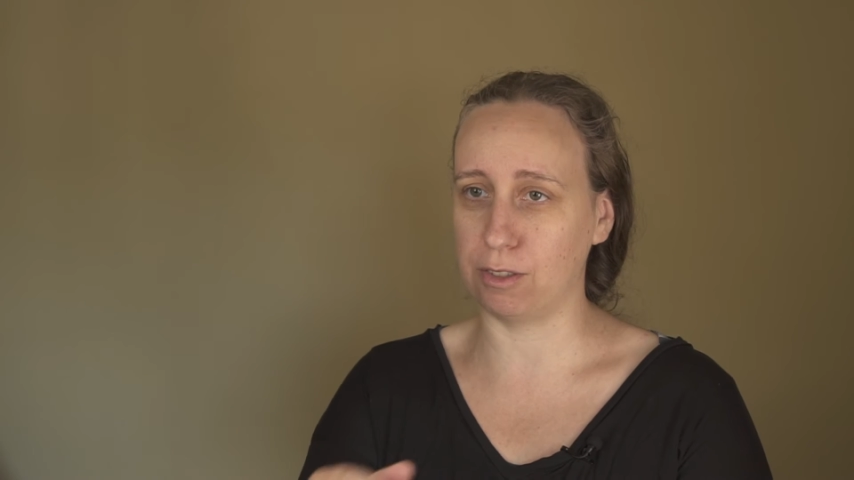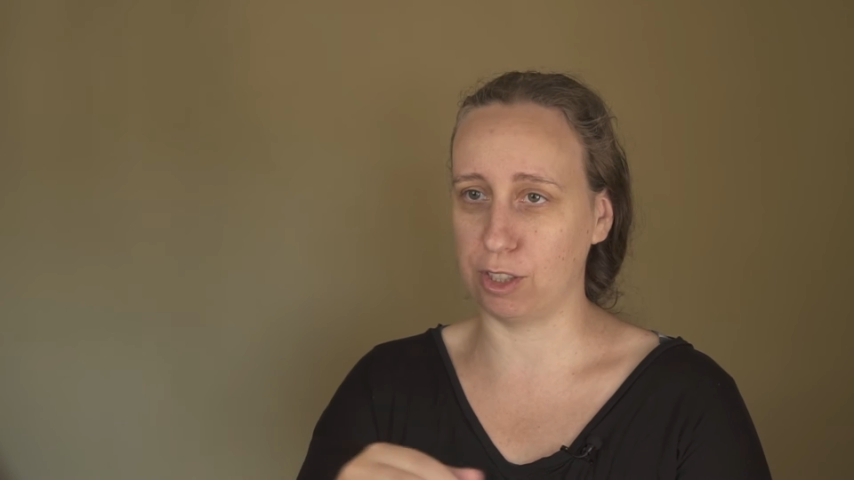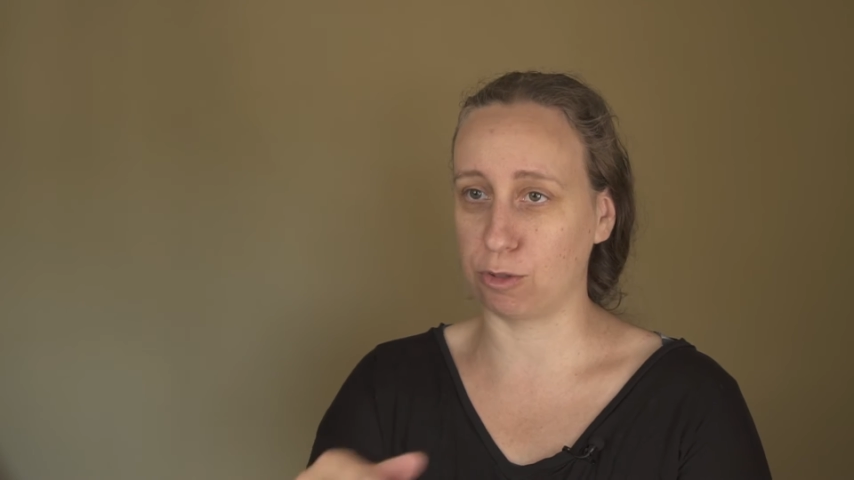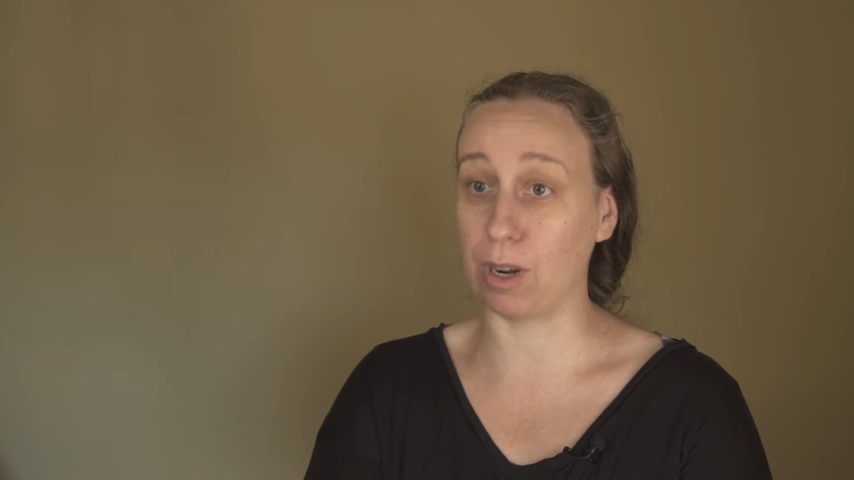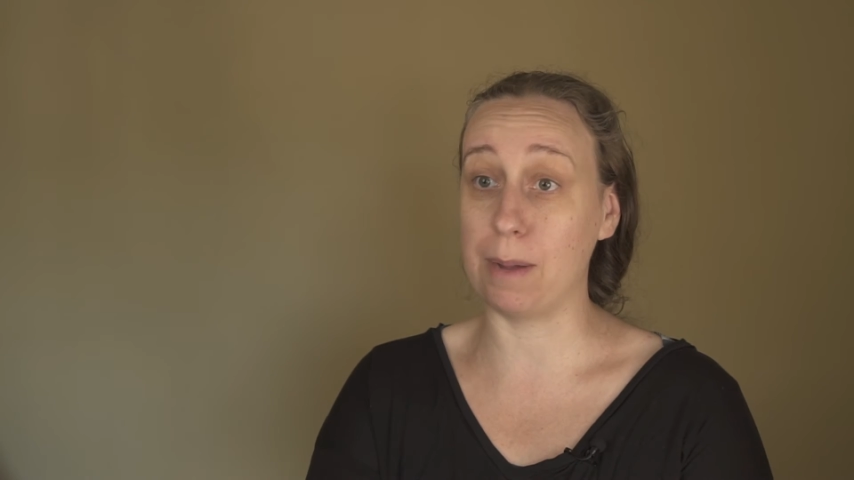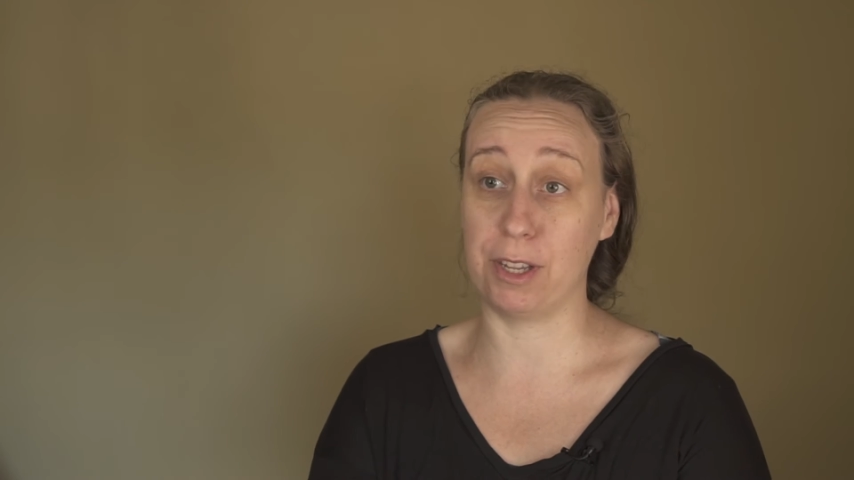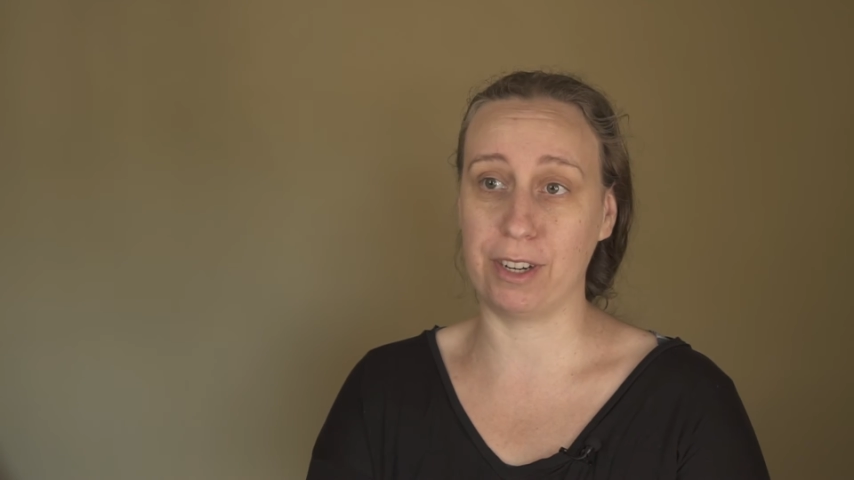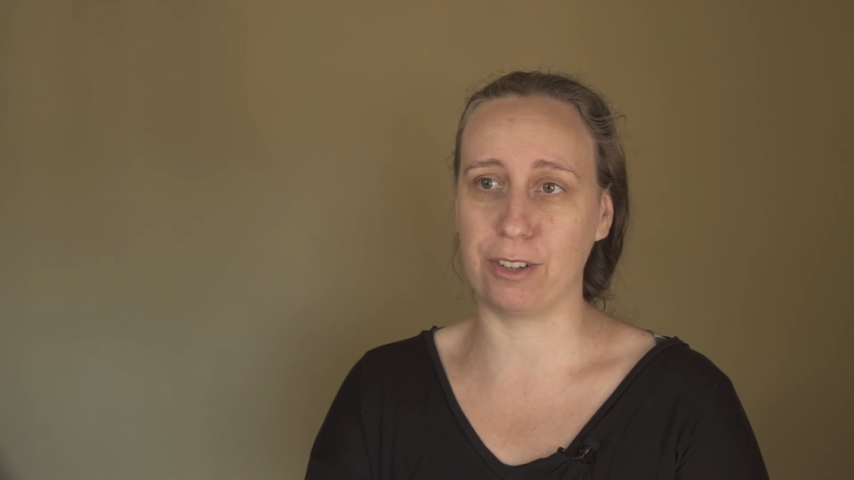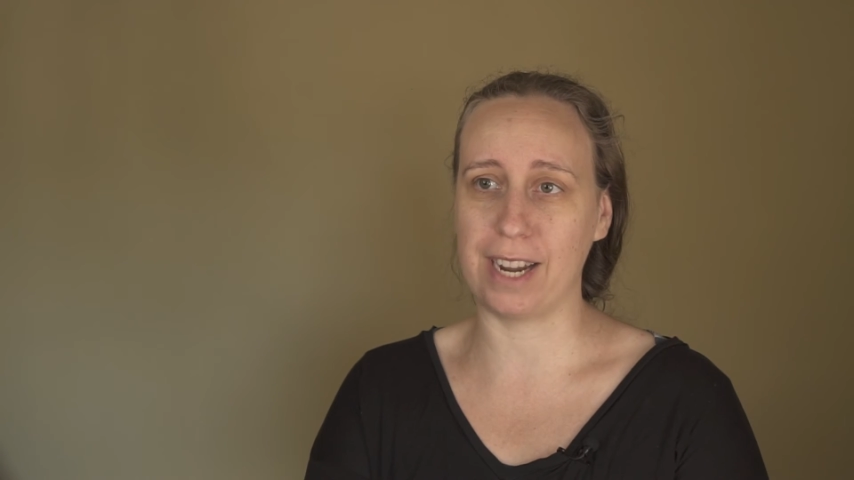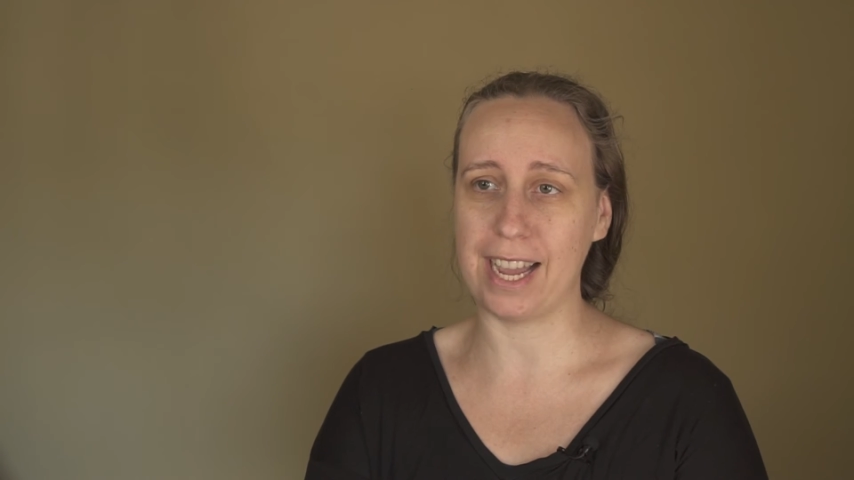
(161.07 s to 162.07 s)
describe their
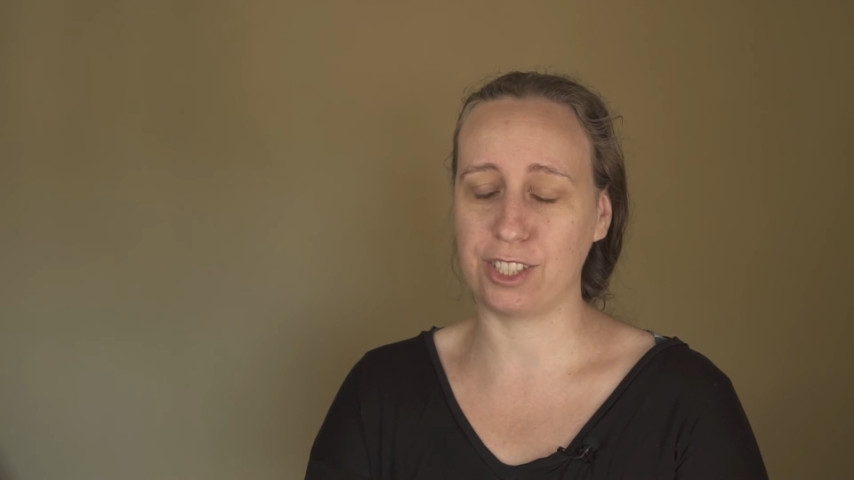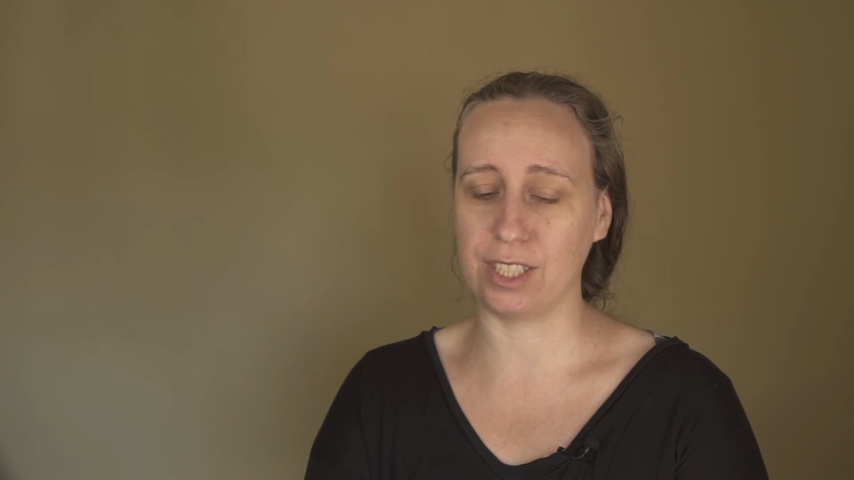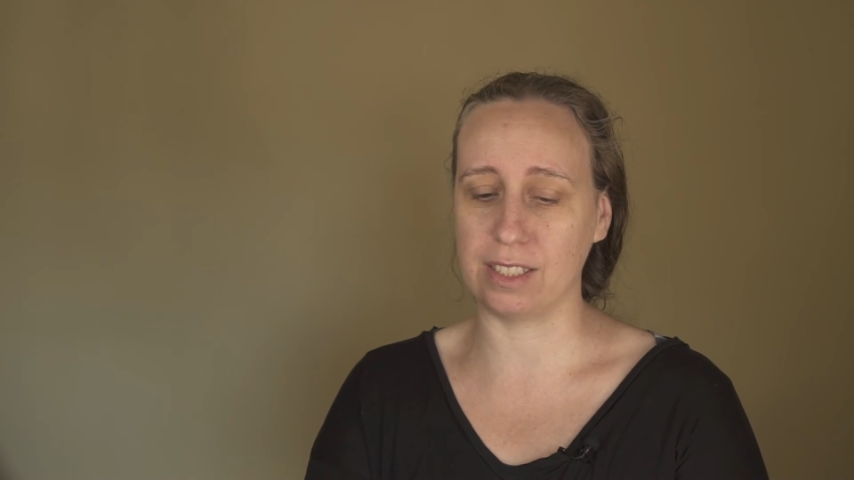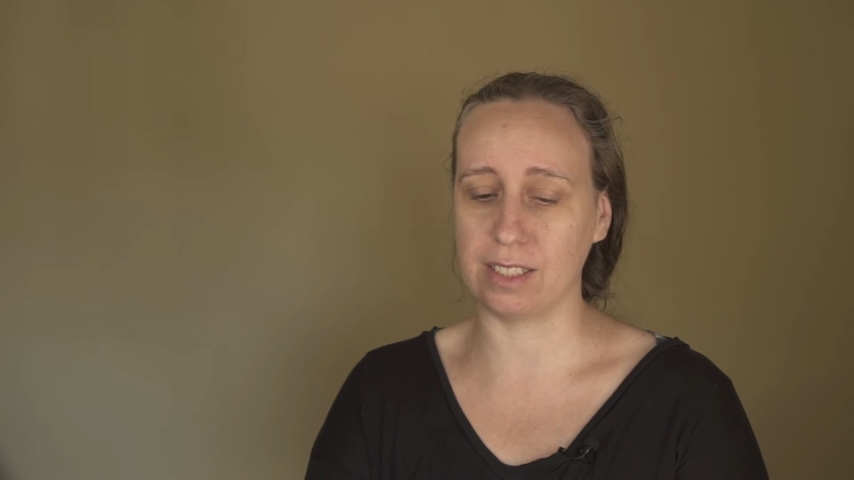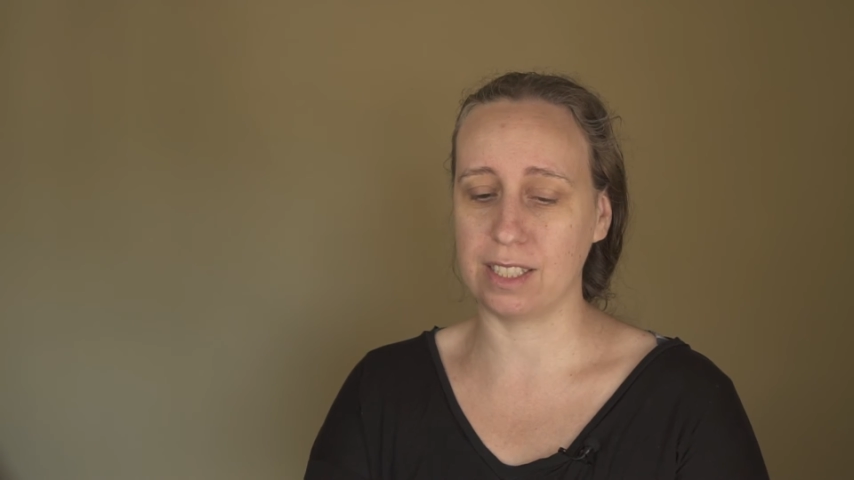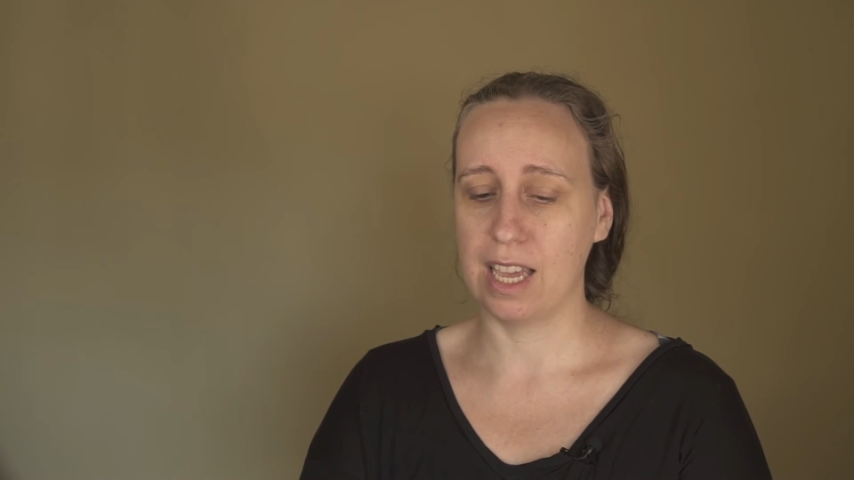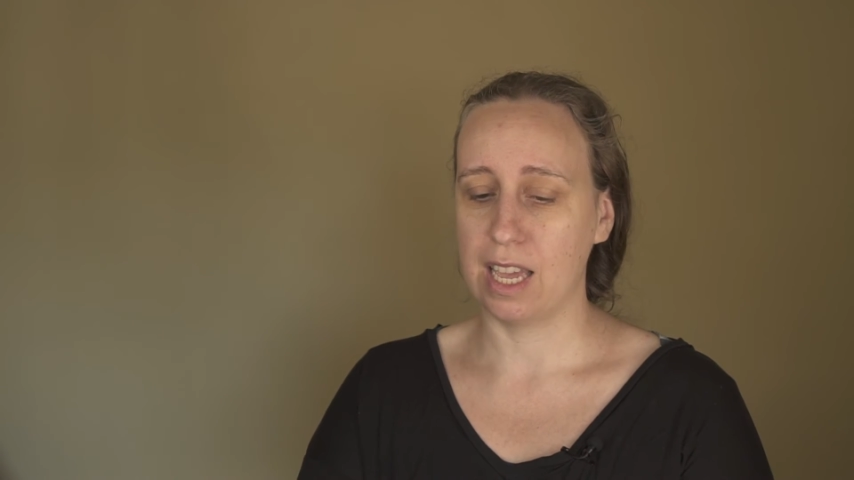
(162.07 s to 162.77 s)
interactions.